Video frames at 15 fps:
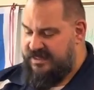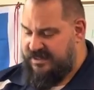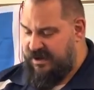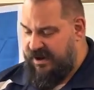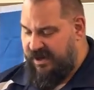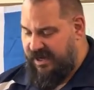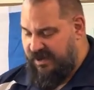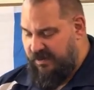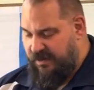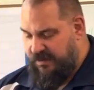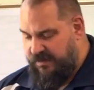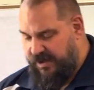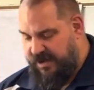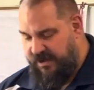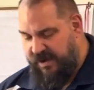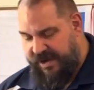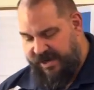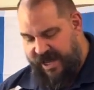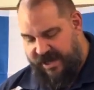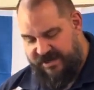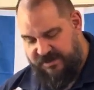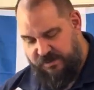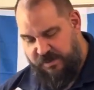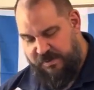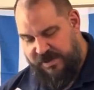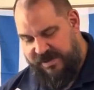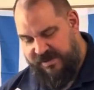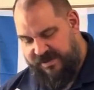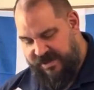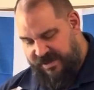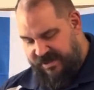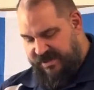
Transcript: We'll be